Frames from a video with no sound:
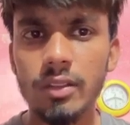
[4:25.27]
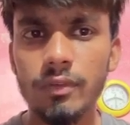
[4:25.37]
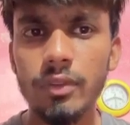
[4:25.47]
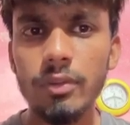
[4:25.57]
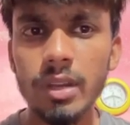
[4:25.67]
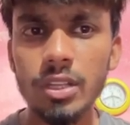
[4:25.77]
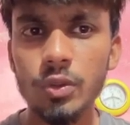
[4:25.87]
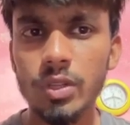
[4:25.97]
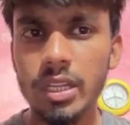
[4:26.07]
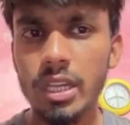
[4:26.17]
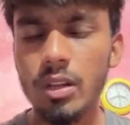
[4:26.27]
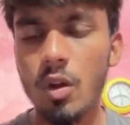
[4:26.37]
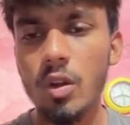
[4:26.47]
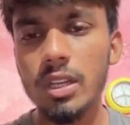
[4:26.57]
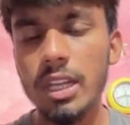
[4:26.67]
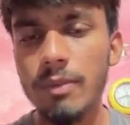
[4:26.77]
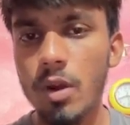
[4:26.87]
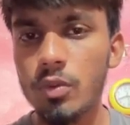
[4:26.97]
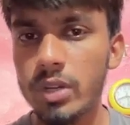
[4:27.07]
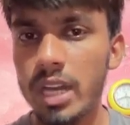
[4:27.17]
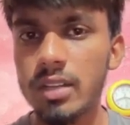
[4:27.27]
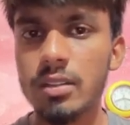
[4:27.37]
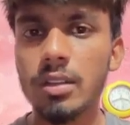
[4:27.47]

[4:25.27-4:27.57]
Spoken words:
women to care only about that